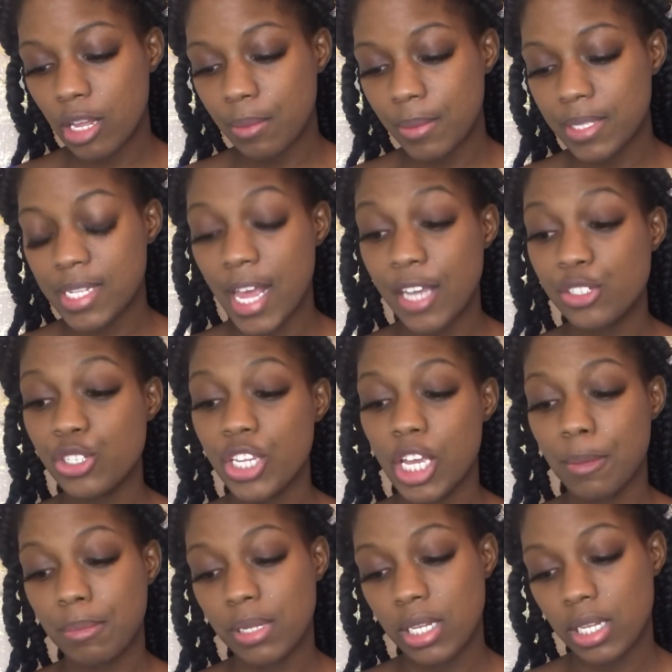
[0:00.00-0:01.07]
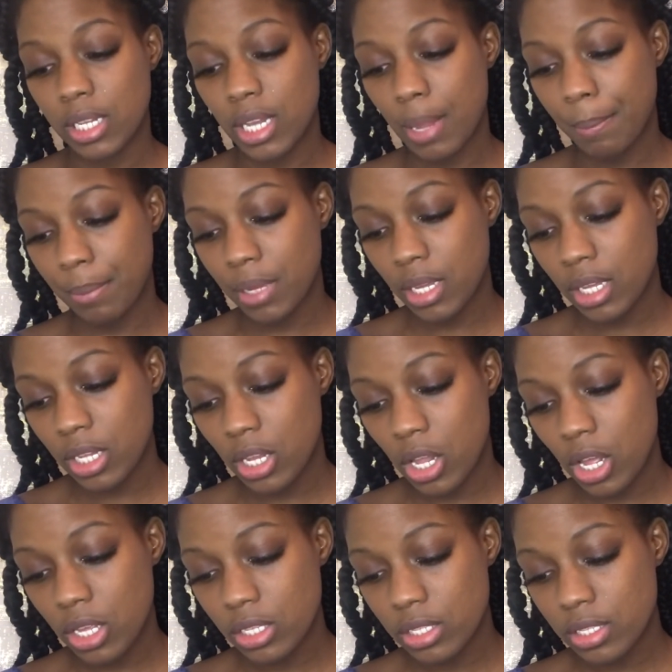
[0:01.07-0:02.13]
It's actually a plumping
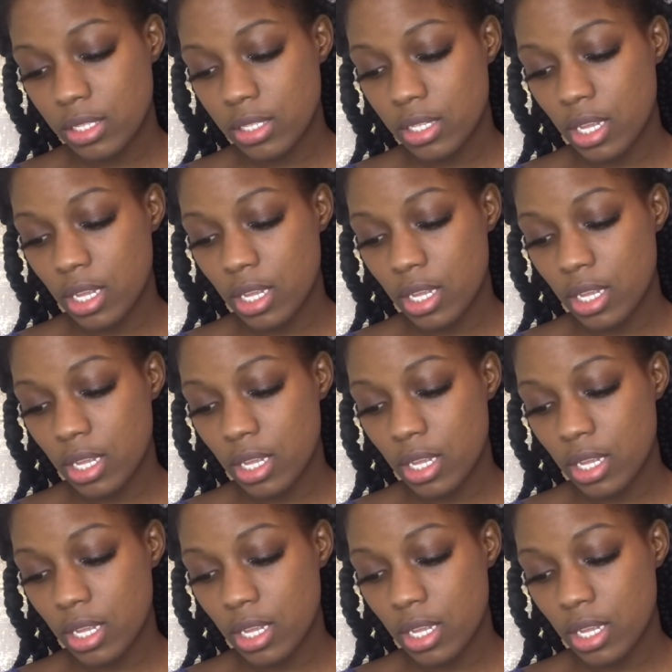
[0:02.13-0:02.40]
gloss.